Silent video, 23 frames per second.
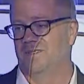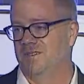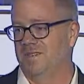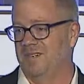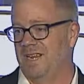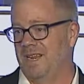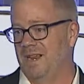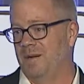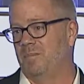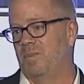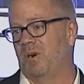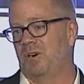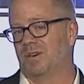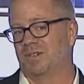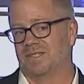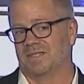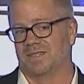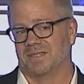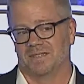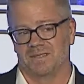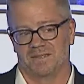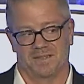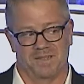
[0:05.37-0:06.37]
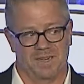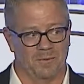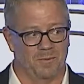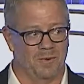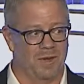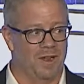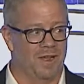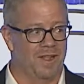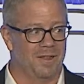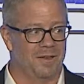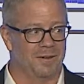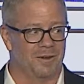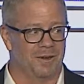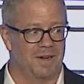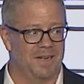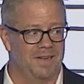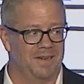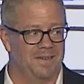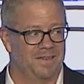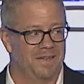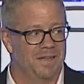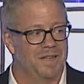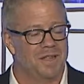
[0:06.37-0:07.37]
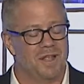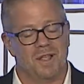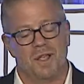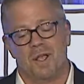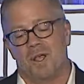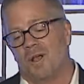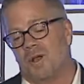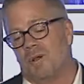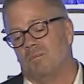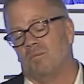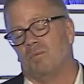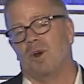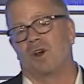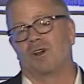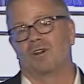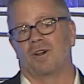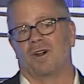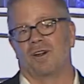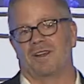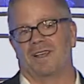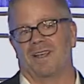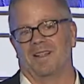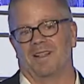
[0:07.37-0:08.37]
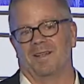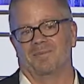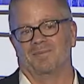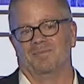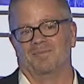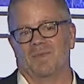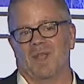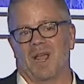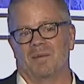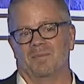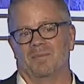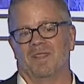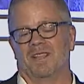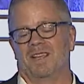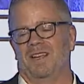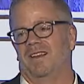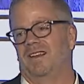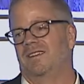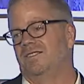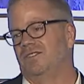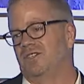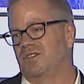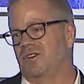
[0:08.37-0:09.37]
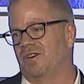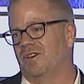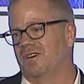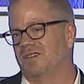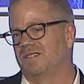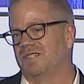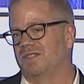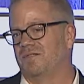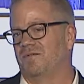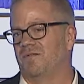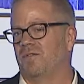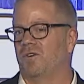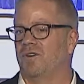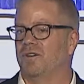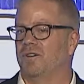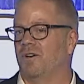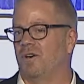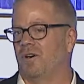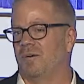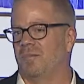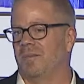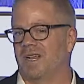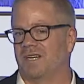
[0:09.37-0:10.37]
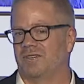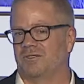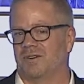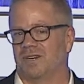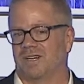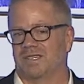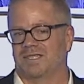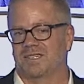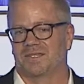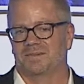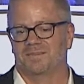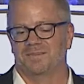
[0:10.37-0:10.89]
in person. Can we all agree? Mark Gardella, I'm lead insurance for Neurometrics.